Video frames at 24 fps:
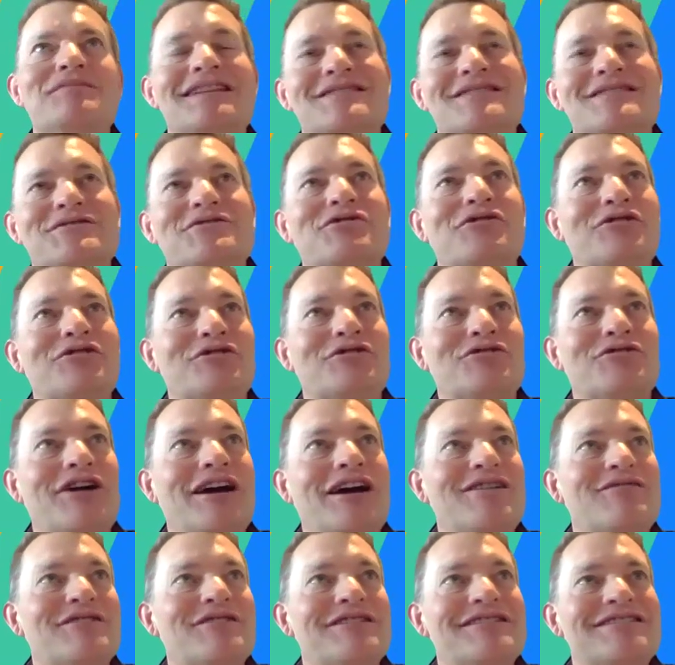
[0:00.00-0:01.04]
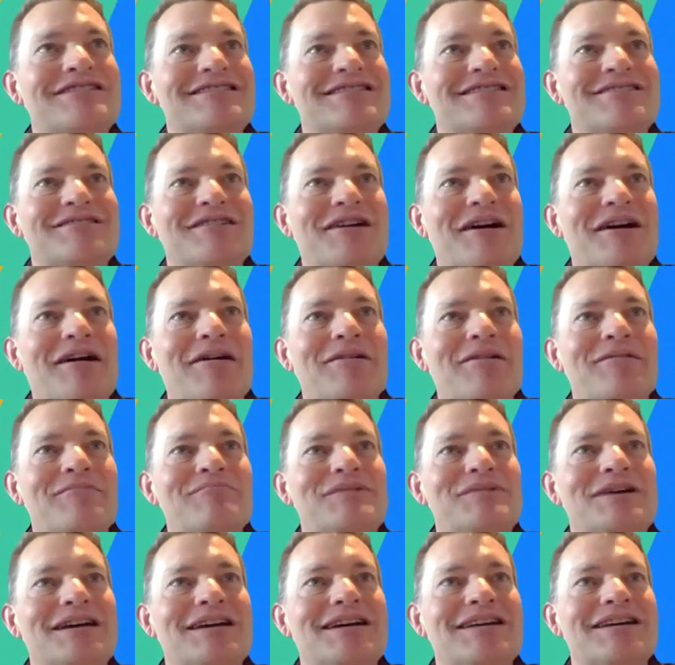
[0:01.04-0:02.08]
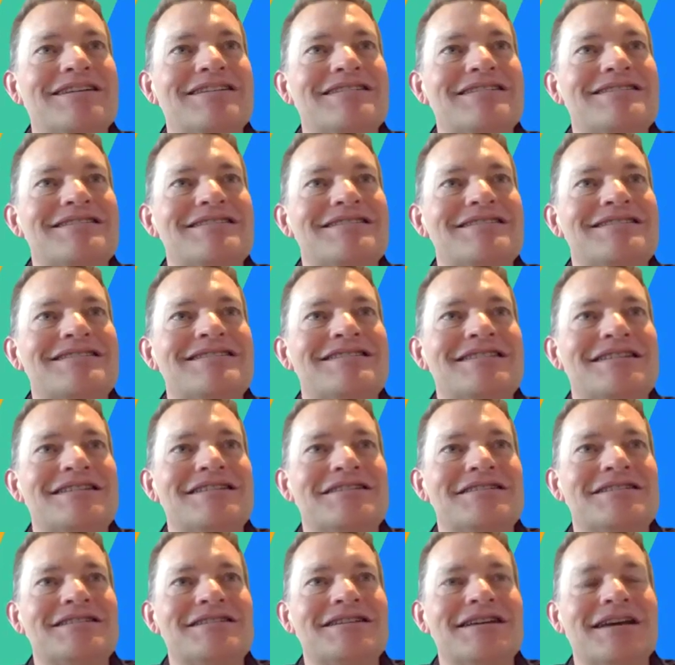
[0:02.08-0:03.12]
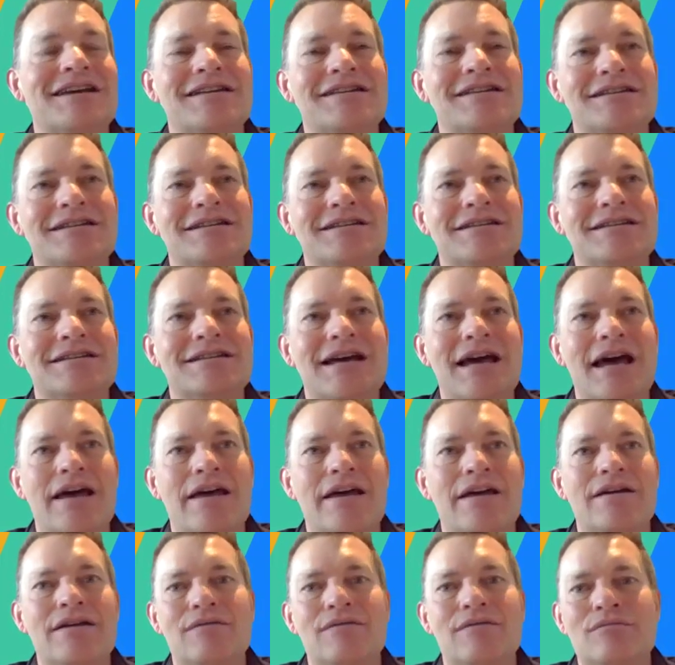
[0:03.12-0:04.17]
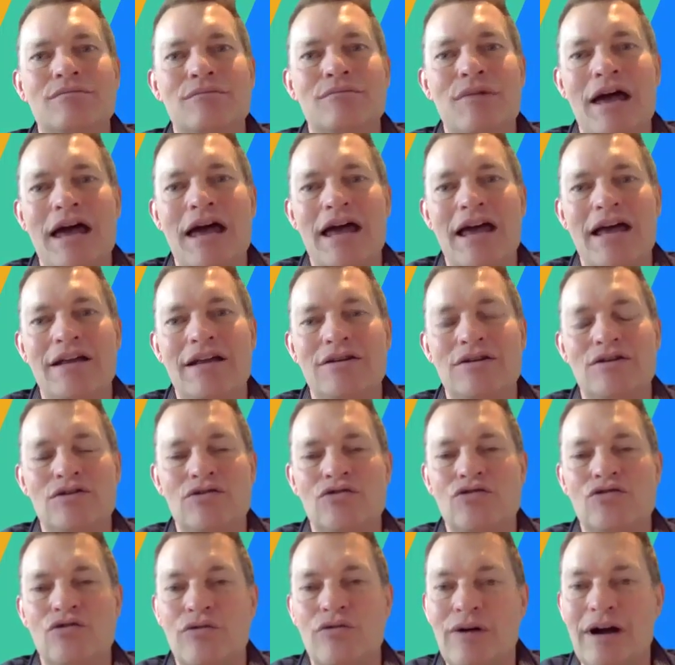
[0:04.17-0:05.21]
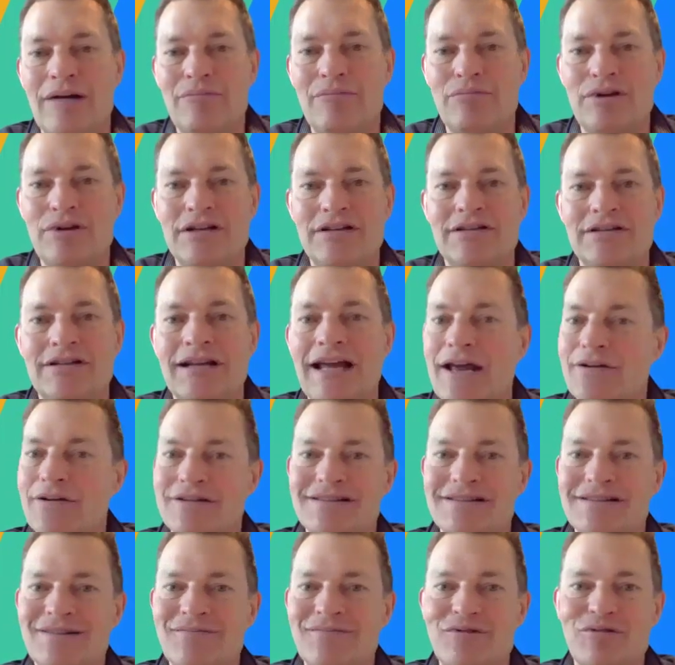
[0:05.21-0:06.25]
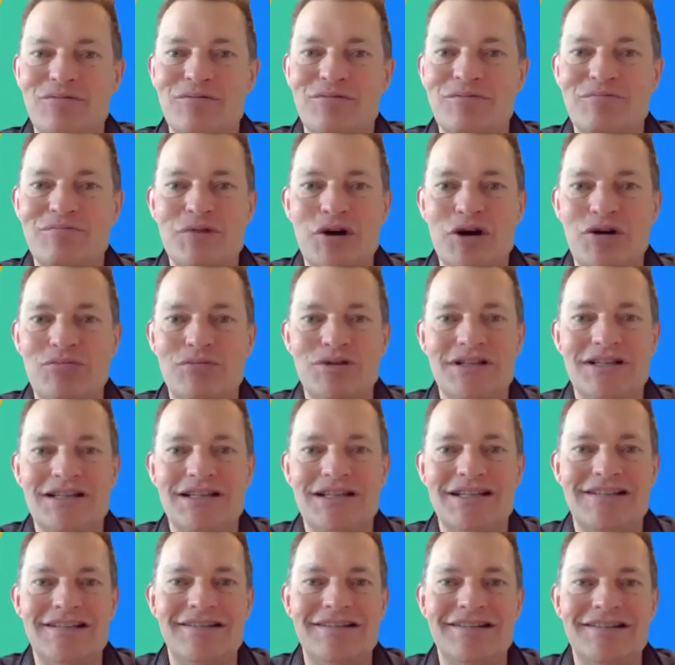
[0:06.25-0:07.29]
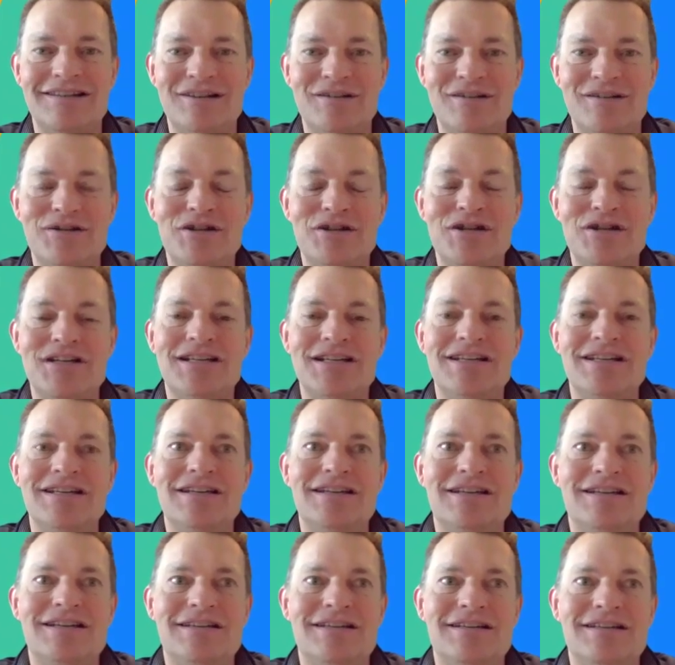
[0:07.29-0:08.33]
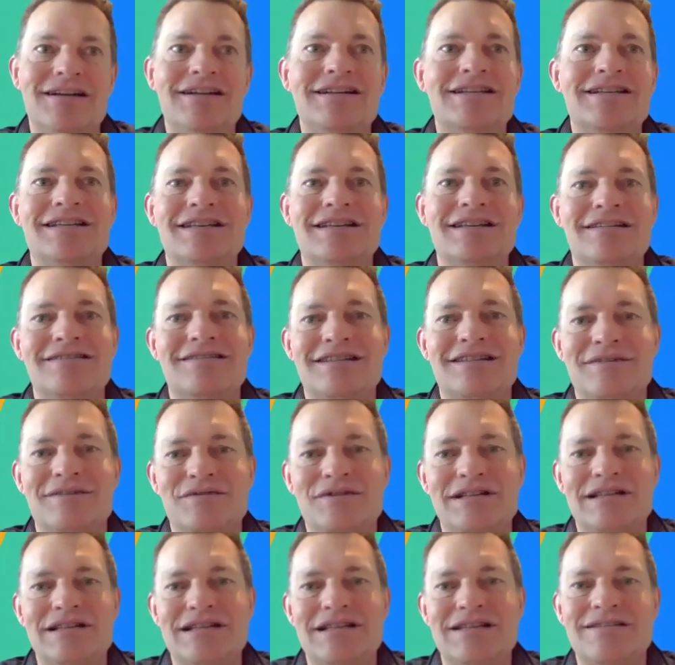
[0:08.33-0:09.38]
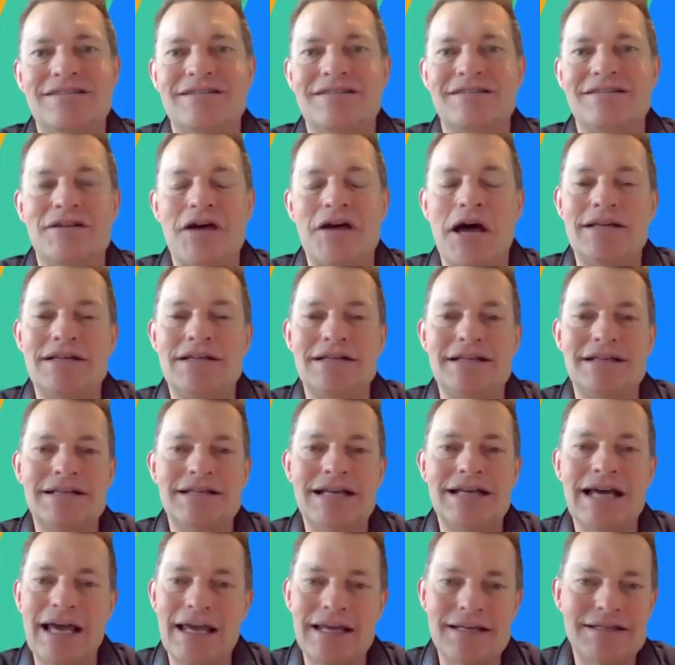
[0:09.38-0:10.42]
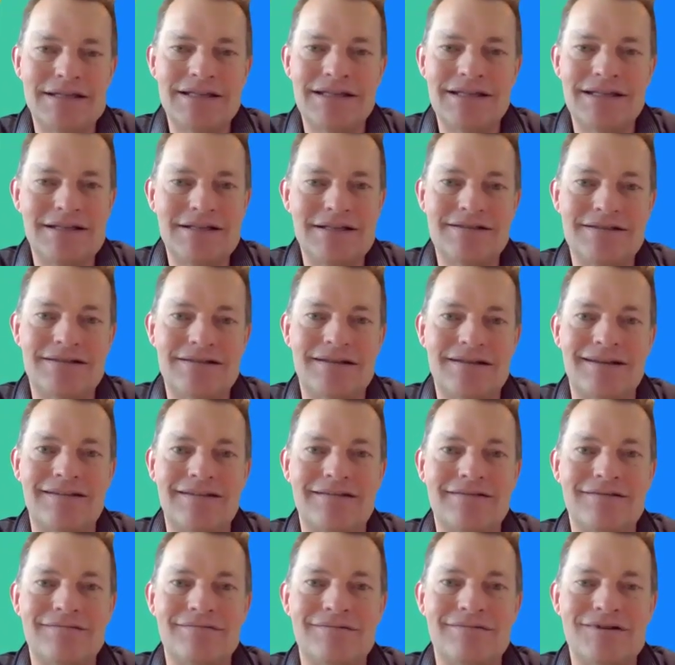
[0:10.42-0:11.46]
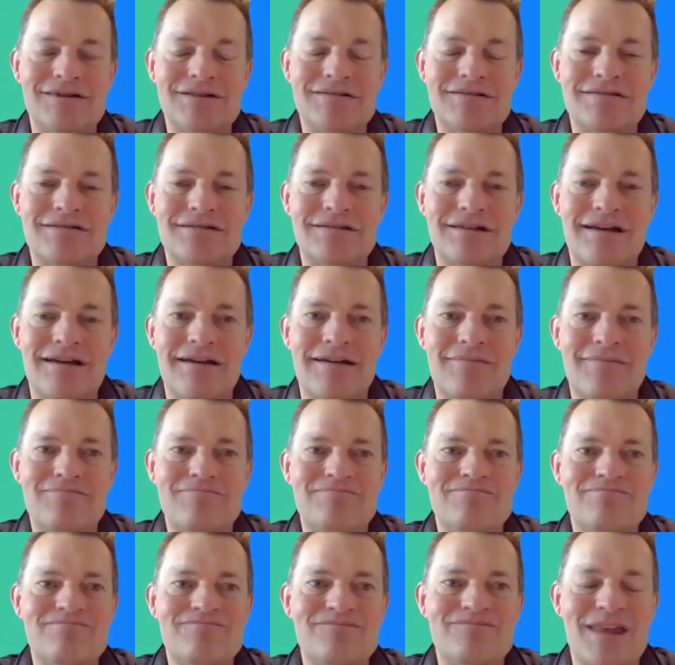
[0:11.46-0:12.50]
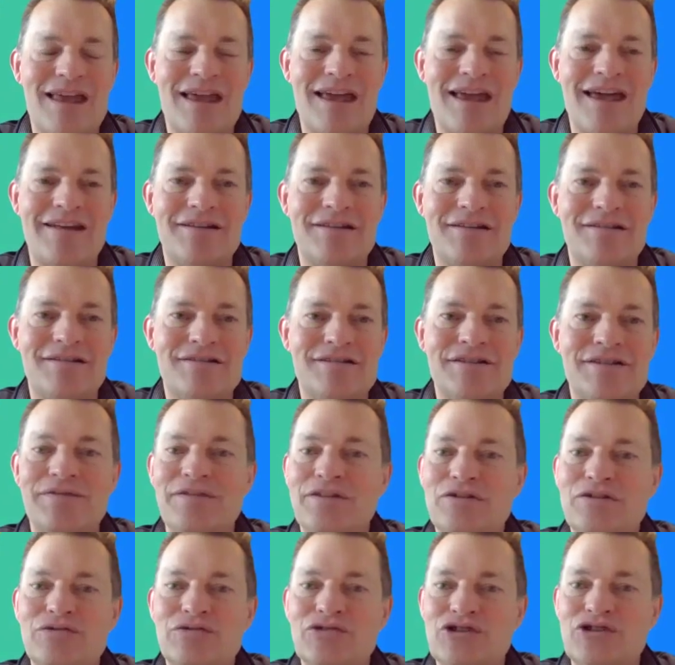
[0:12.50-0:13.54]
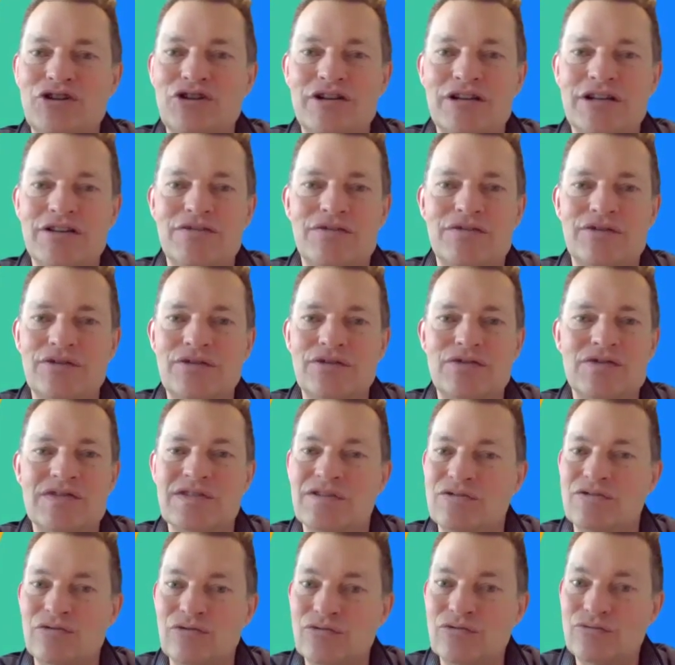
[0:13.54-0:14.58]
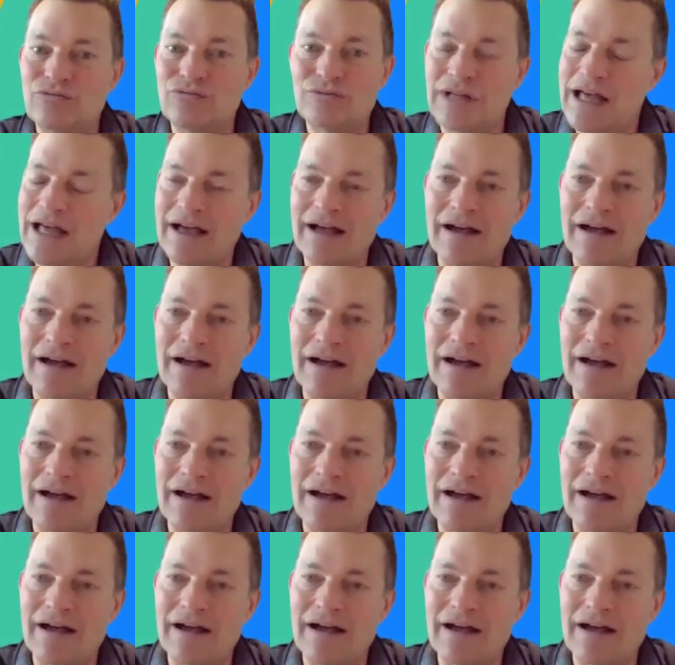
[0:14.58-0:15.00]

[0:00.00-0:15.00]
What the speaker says: It's a great question. I'm a cisgendered gay man who grew up in an outer suburb of Melbourne in the 1970s and 1980s and had a difficult journey through school.